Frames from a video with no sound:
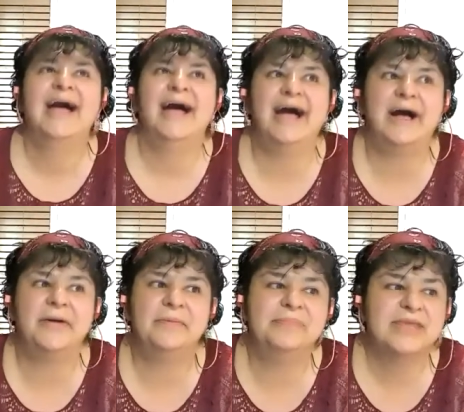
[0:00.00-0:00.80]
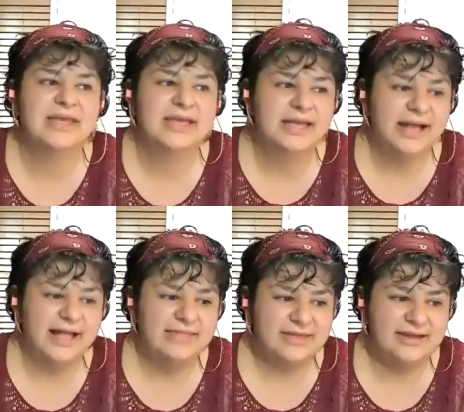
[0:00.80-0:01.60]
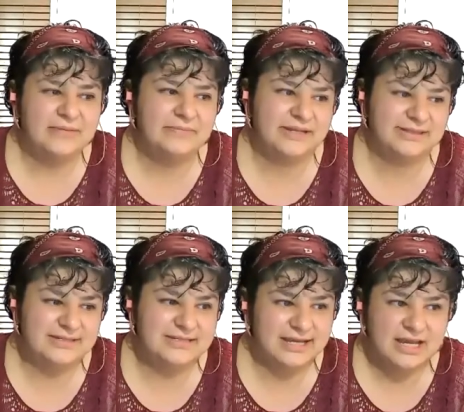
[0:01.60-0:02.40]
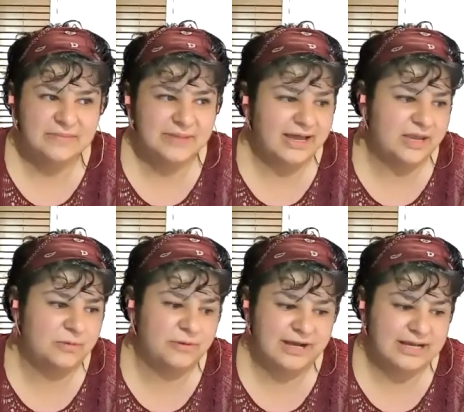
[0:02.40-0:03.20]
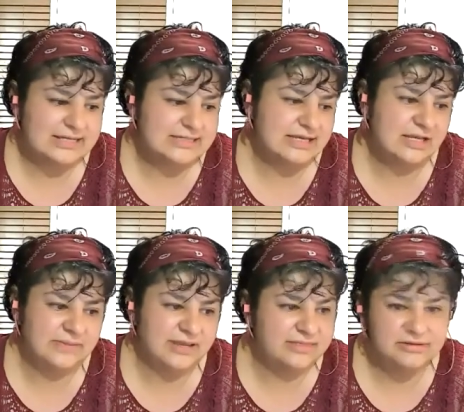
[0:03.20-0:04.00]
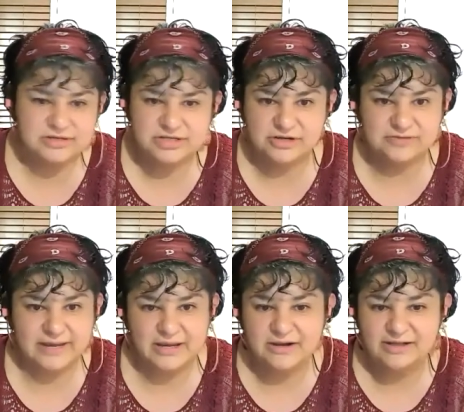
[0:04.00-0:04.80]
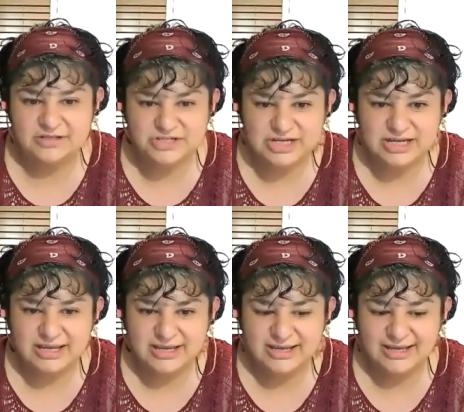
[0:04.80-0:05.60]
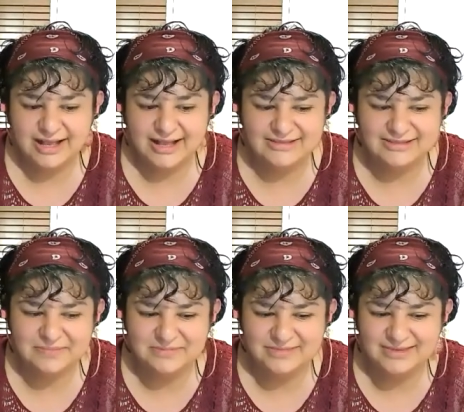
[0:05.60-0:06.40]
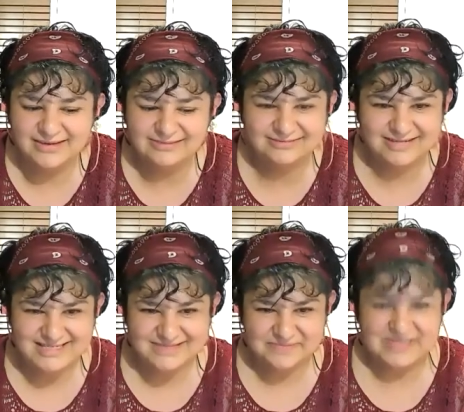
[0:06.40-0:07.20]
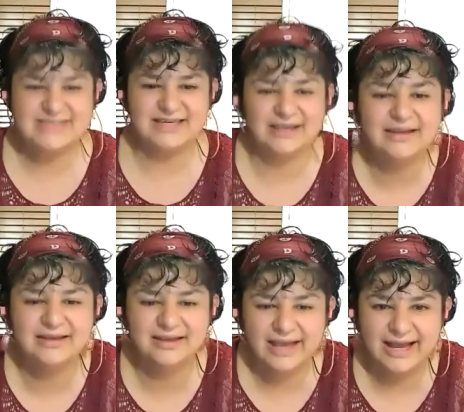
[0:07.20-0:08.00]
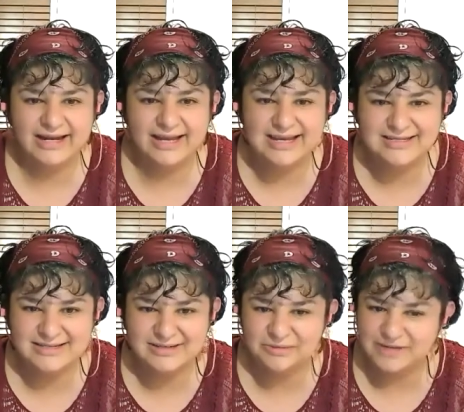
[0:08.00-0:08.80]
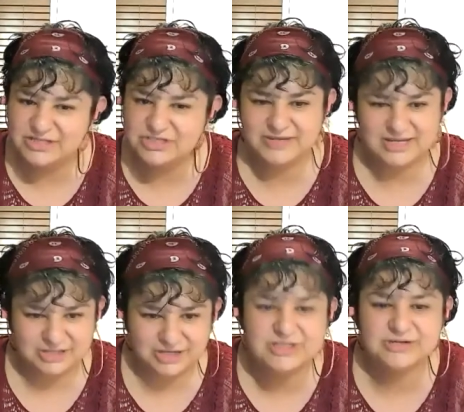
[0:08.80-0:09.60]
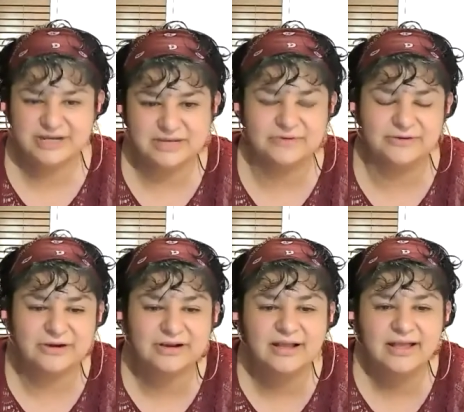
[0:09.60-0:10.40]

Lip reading: And then by the time I was in my 3rd year of biology, something was missing, and I didn't want to be a doctor anymore.